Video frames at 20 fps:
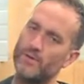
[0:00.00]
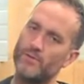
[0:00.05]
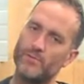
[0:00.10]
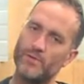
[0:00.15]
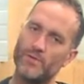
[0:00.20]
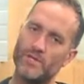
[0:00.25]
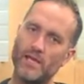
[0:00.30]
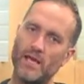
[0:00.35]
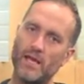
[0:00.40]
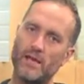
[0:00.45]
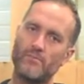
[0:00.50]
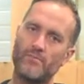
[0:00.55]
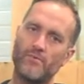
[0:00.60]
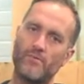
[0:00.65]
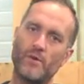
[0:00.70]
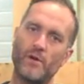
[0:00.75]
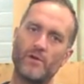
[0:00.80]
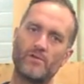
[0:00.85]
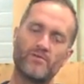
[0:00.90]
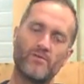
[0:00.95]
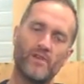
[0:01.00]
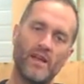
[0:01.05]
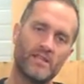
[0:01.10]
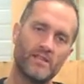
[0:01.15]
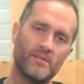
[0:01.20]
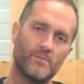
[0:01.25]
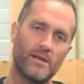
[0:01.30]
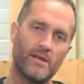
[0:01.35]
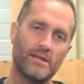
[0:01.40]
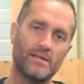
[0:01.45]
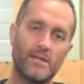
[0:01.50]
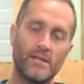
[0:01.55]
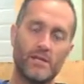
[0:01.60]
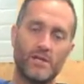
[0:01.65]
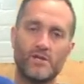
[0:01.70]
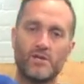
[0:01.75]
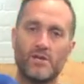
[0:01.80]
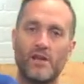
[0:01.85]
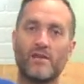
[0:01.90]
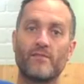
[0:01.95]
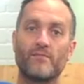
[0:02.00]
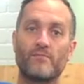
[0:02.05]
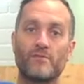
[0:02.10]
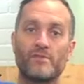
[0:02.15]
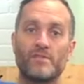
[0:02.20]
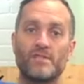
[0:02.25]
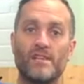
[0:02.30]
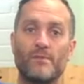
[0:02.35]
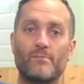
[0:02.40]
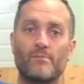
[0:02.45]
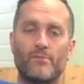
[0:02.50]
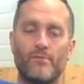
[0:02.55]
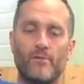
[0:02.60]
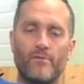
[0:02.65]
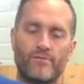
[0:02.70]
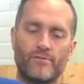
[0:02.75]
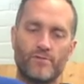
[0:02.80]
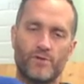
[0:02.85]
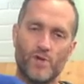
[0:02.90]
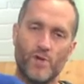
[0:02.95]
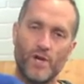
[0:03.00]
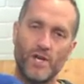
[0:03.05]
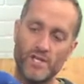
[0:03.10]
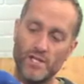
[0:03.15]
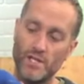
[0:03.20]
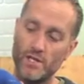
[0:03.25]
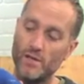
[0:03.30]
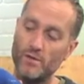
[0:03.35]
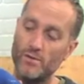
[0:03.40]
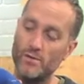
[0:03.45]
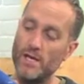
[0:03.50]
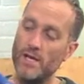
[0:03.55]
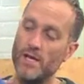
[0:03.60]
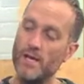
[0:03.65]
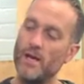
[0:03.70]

which again promotes flexibility because you don't have a zip restricting you.